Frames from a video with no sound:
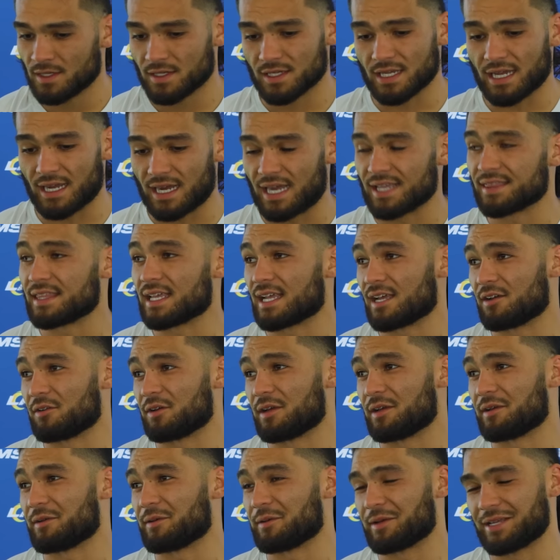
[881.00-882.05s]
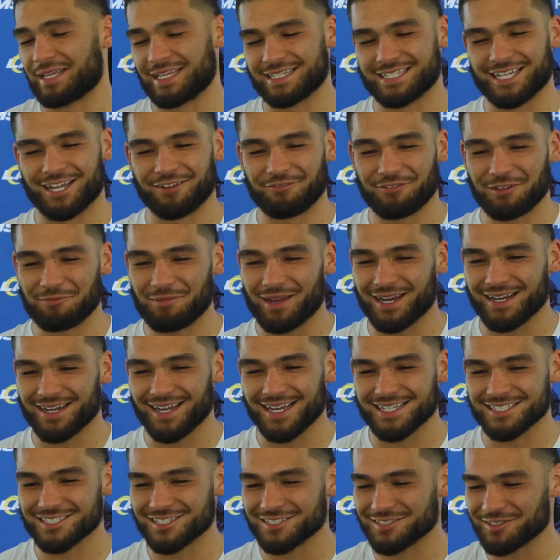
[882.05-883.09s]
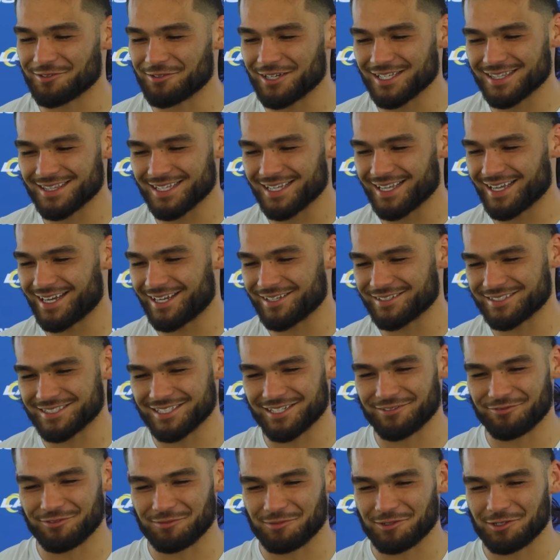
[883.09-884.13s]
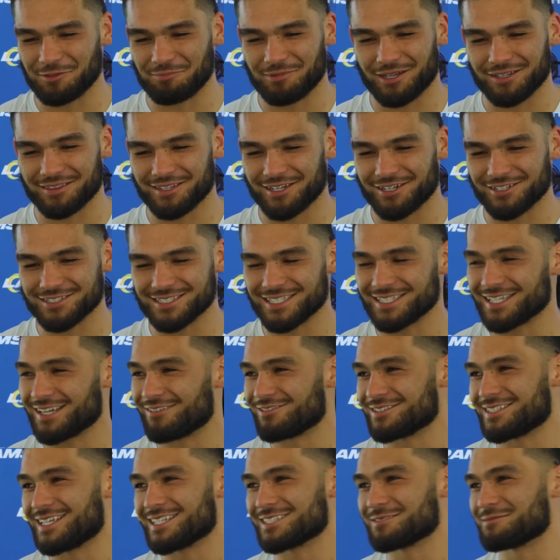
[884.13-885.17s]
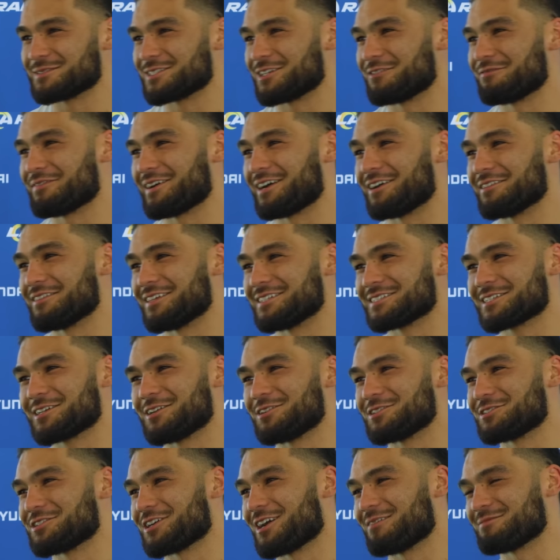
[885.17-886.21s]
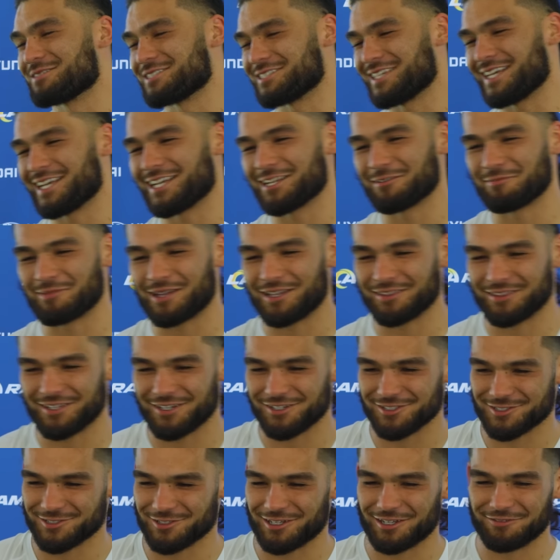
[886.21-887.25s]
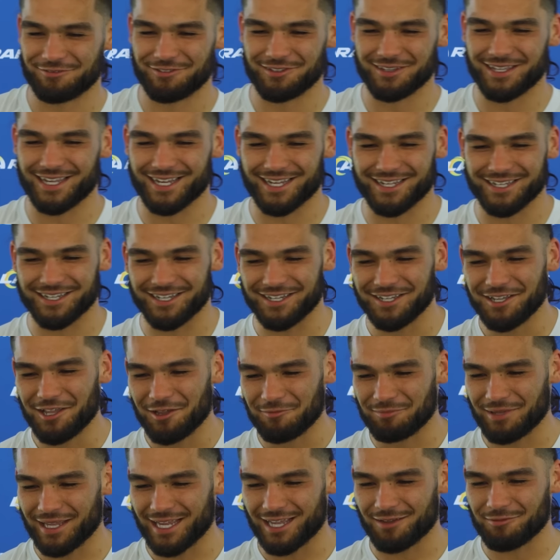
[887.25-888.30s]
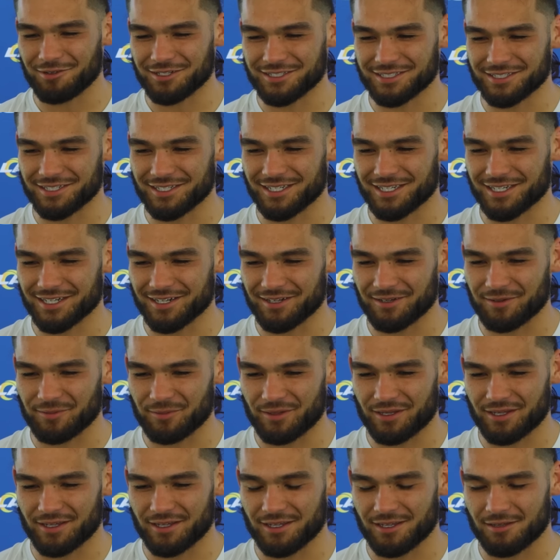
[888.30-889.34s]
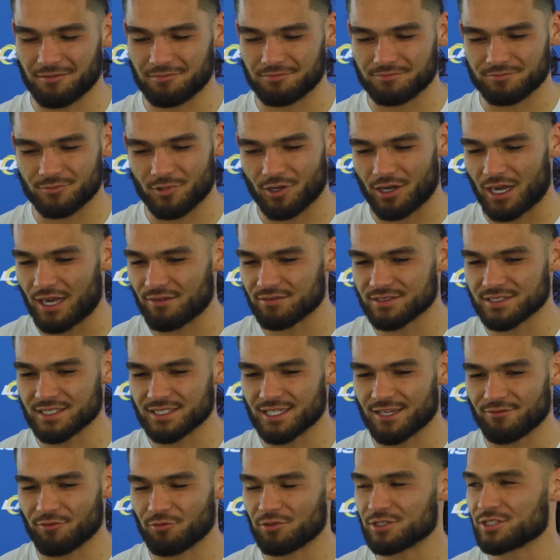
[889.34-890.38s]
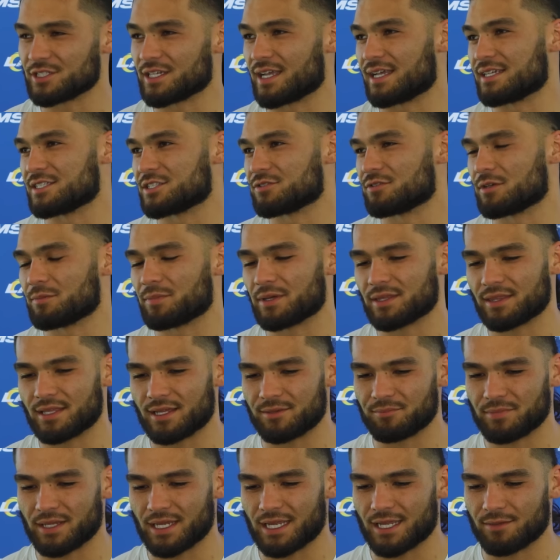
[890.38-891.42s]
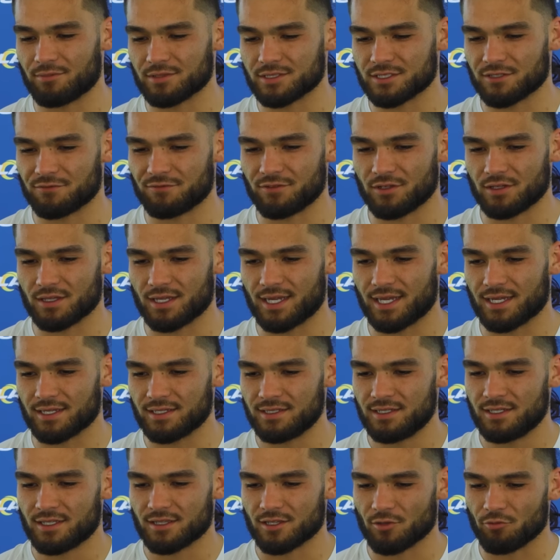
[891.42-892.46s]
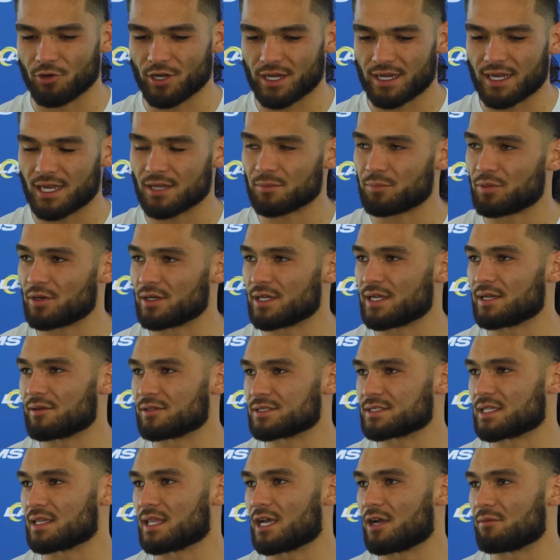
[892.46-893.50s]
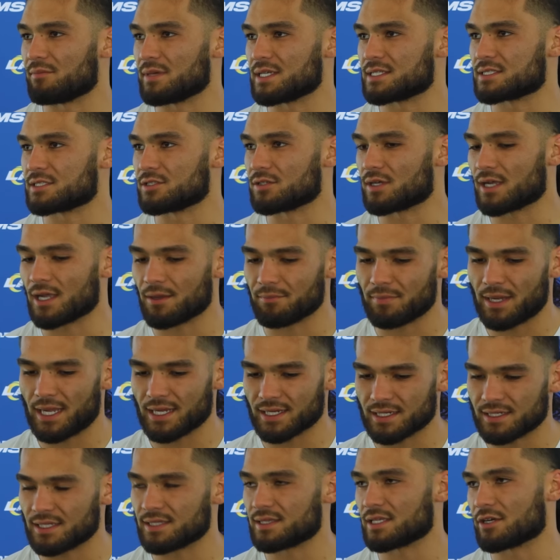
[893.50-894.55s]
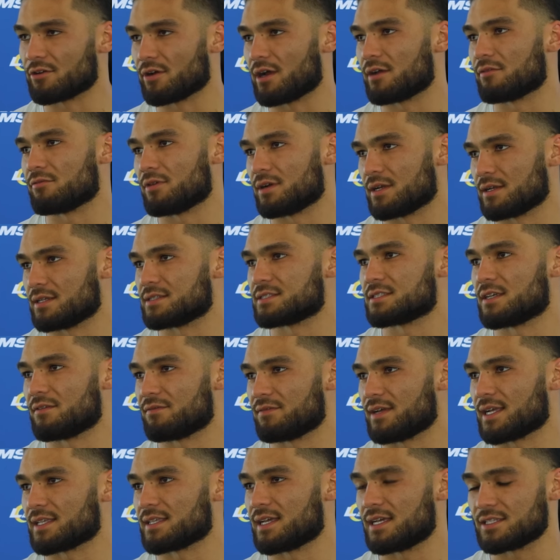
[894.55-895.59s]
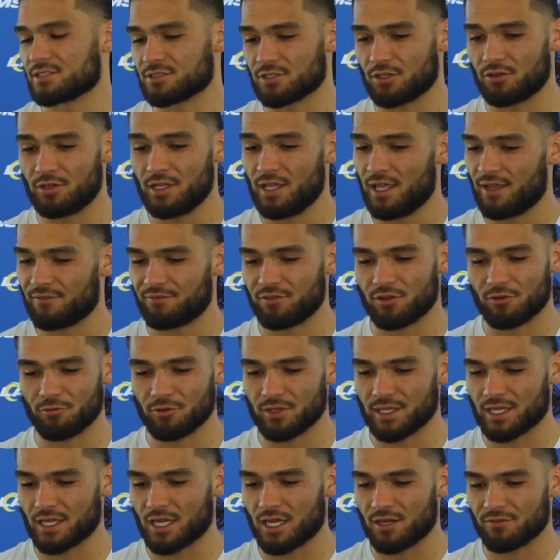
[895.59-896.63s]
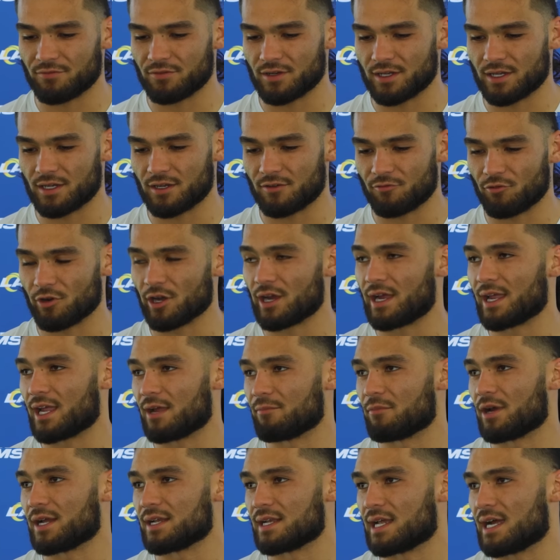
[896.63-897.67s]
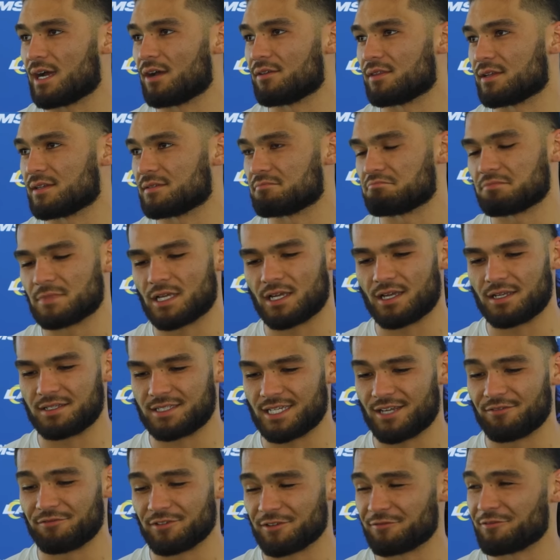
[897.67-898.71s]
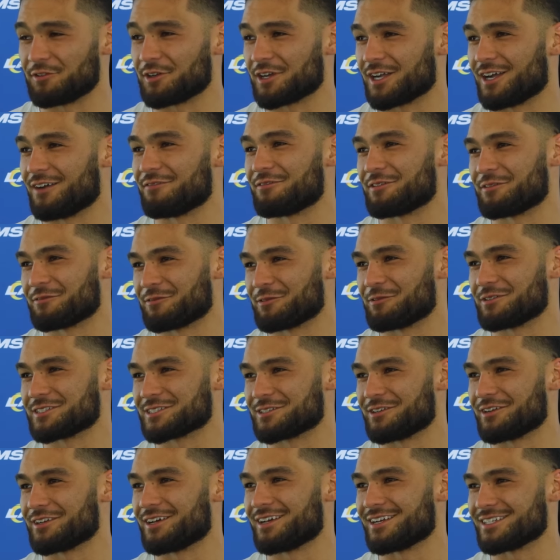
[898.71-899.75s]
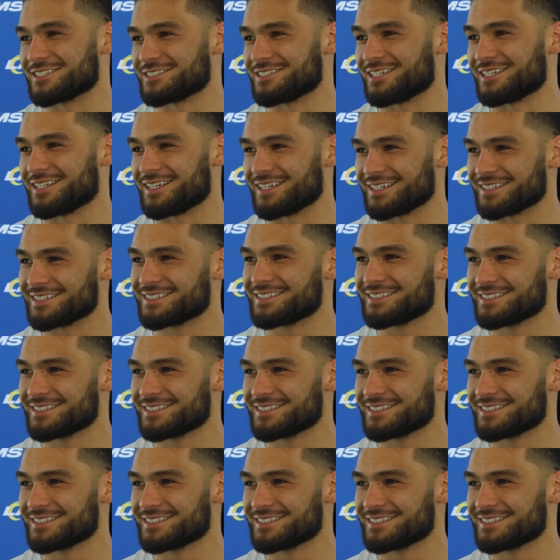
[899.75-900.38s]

Yeah, I think it definitely made it nice, because the one thing I see from Coop out there is he never takes himself out unless Coach Yarbrough is yanking him out there. So I feel like being able to, obviously never wishing injury, but then being able to feel like the work I had put in has allowed me to come back and hit the ground running and stuff like that. So feel really confident of where I am right now, and then definitely feel confident for what's going on Sunday.